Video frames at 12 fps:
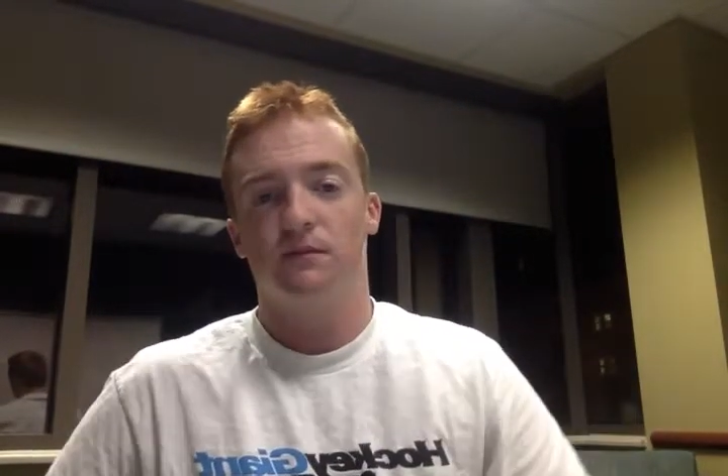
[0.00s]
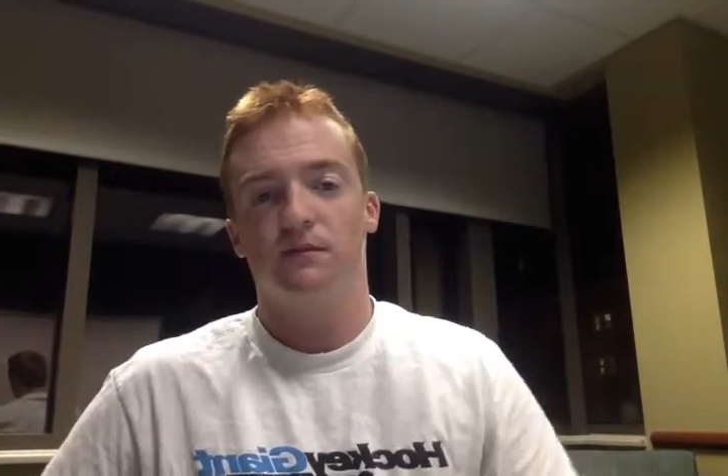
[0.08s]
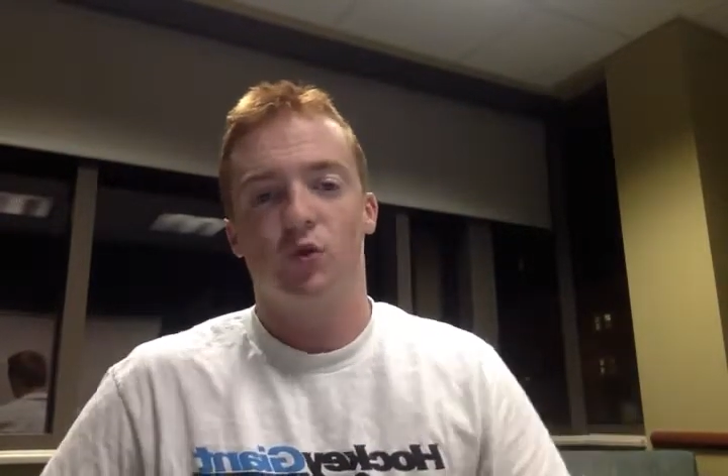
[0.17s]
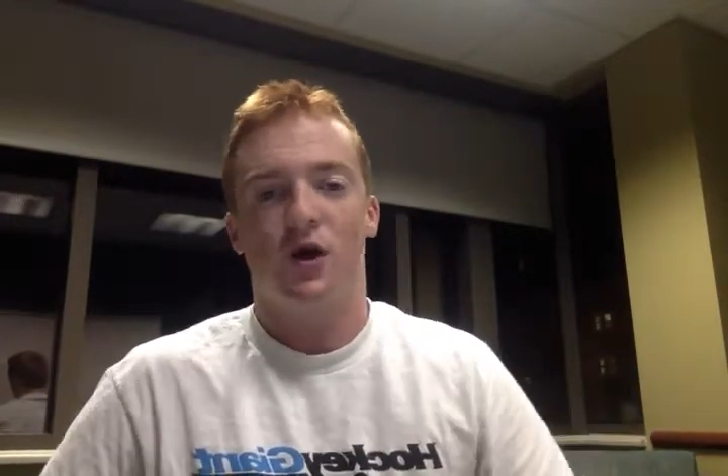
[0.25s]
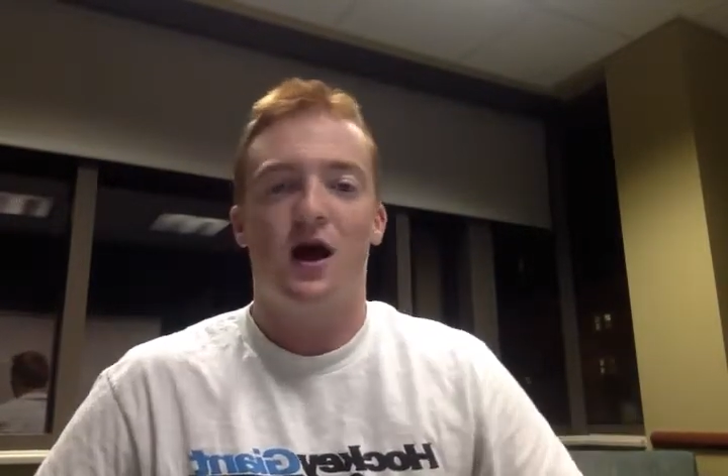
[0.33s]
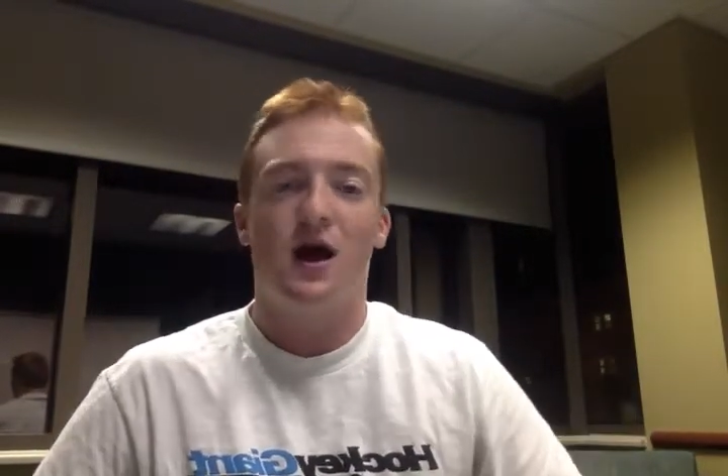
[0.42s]

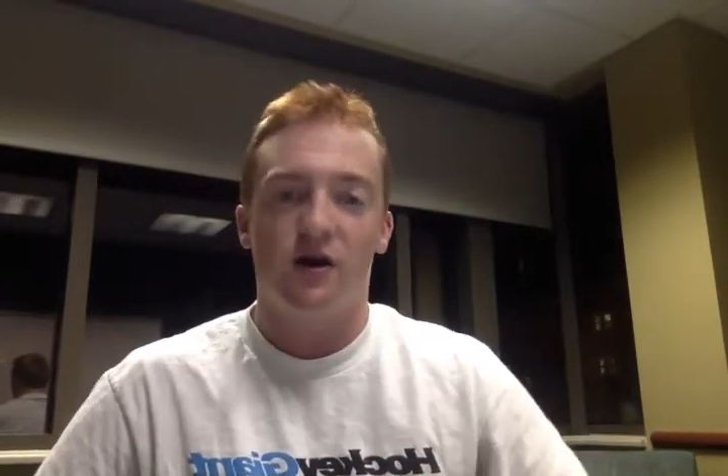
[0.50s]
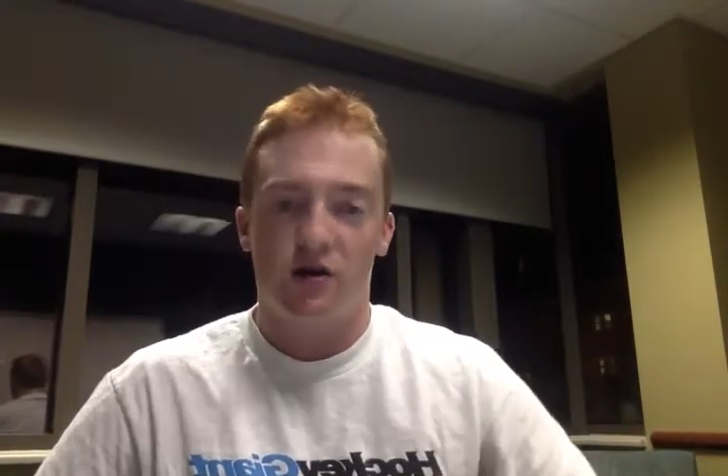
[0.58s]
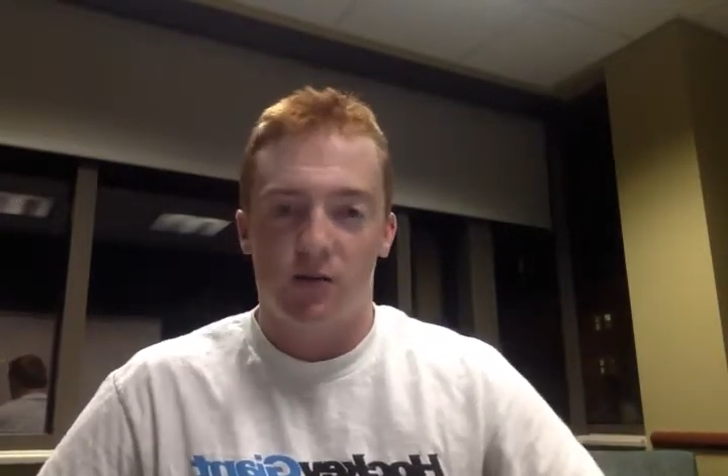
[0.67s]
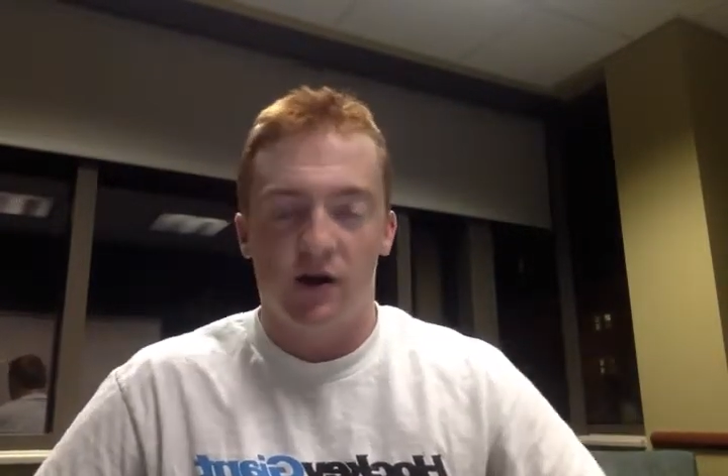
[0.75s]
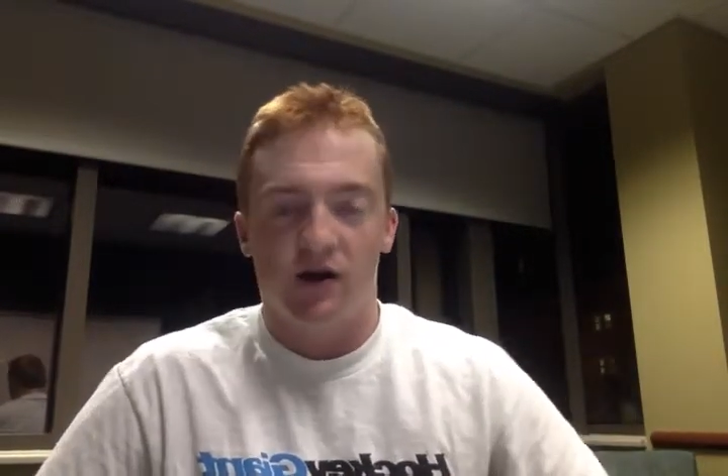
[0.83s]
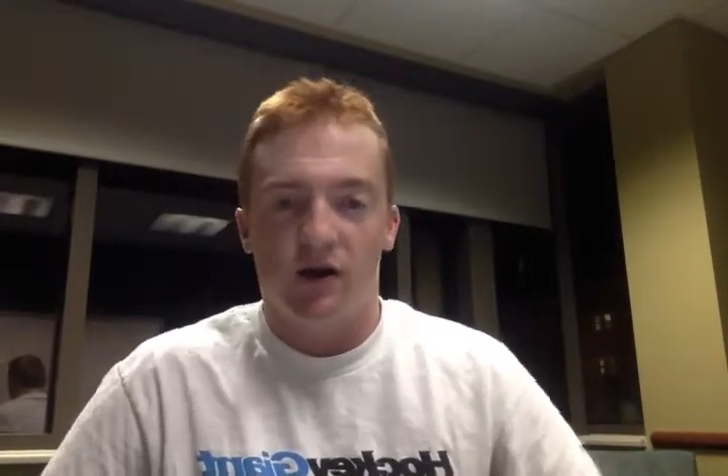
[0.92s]
or higher,
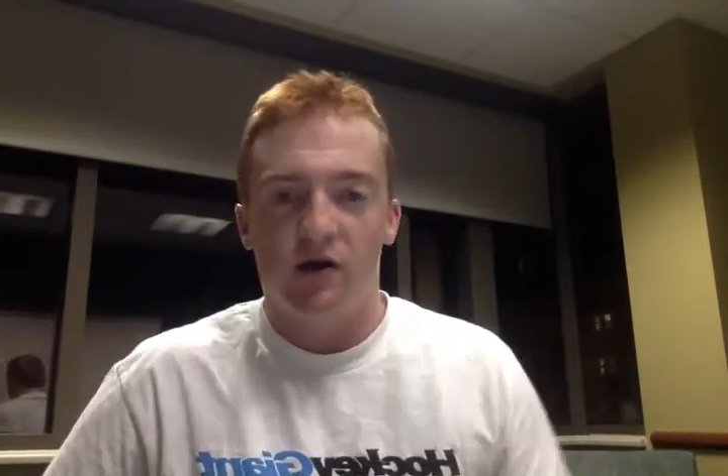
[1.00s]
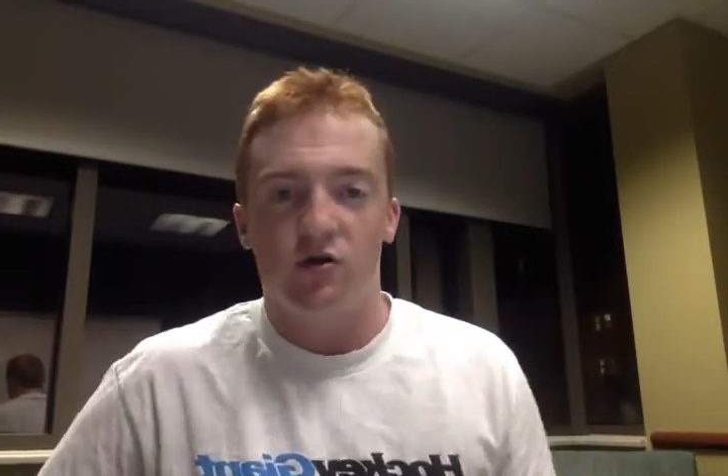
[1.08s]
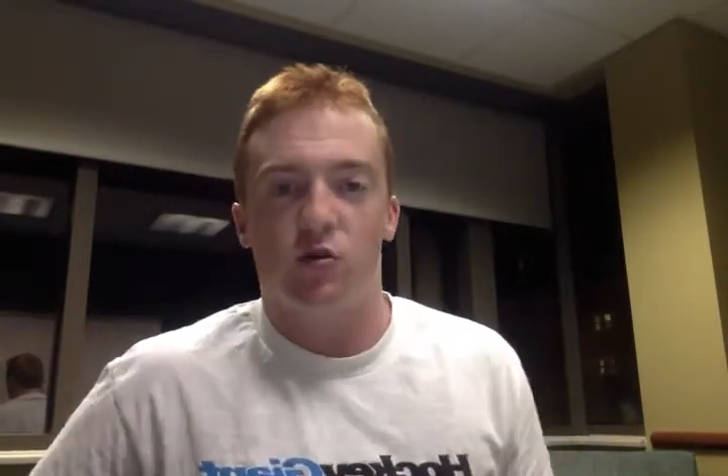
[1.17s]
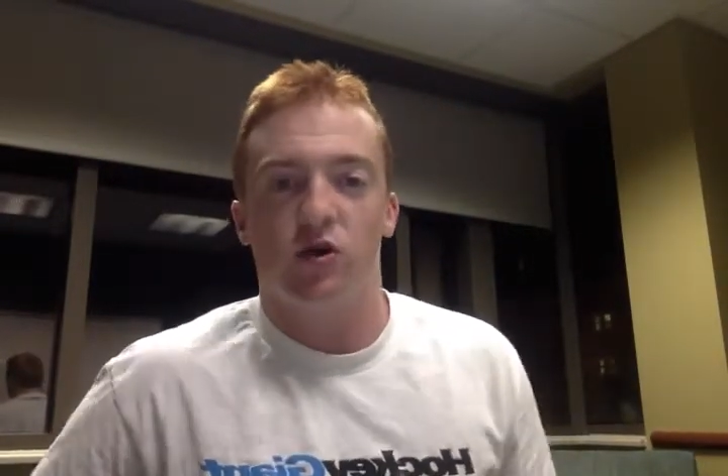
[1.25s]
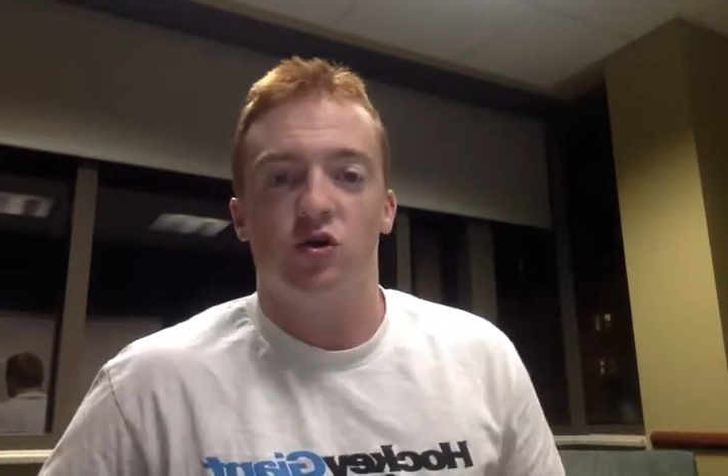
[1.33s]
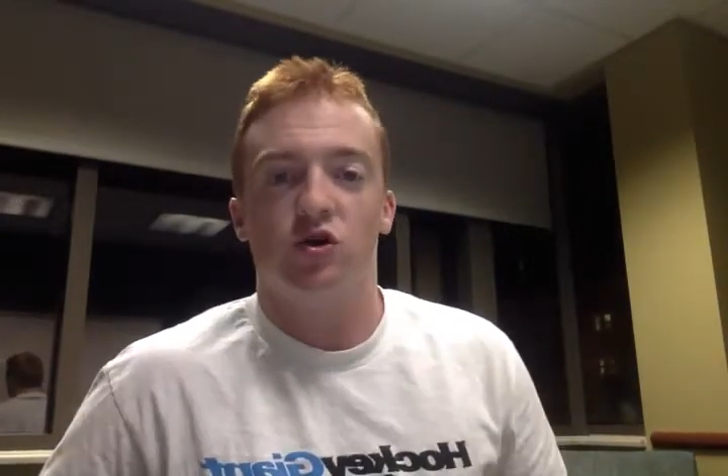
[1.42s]
depending on how
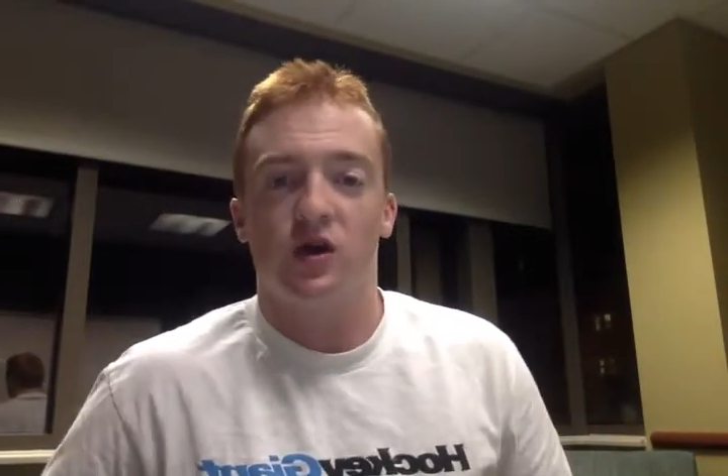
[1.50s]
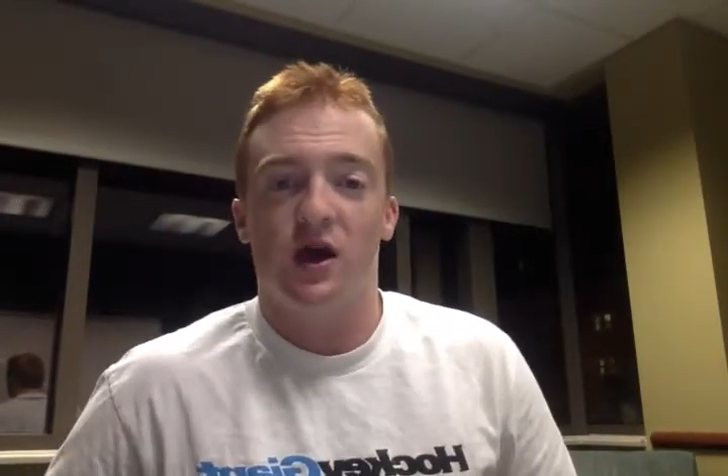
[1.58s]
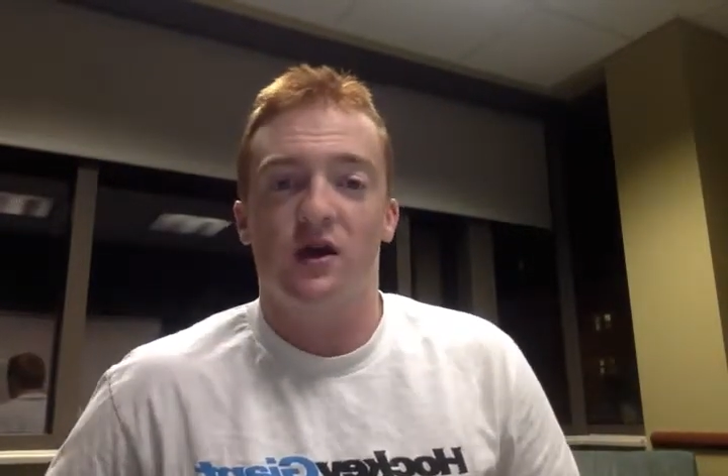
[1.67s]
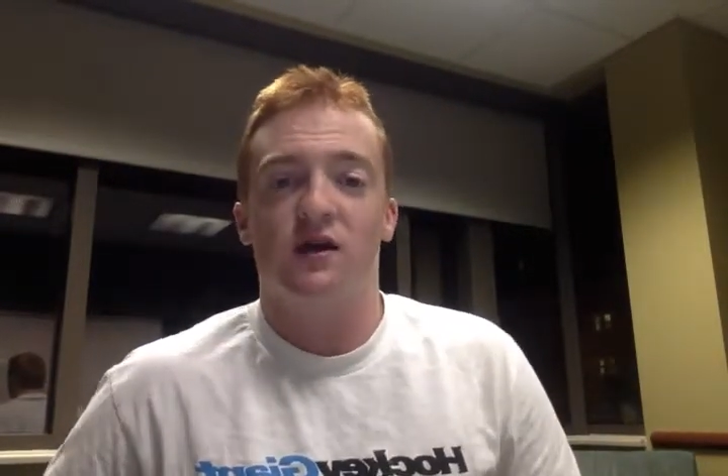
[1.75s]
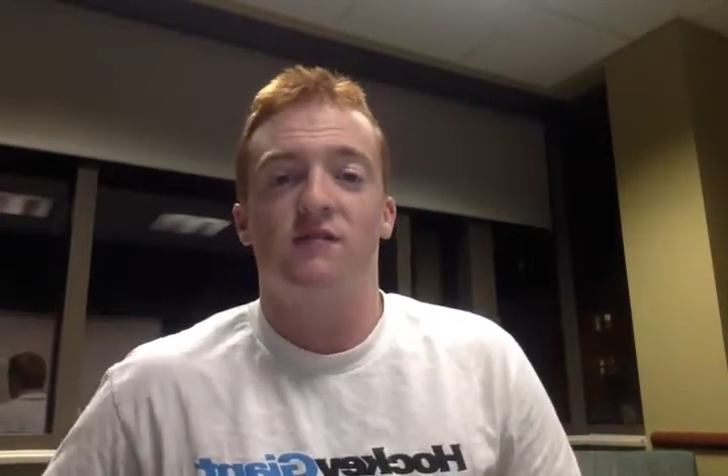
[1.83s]
you want to look at it.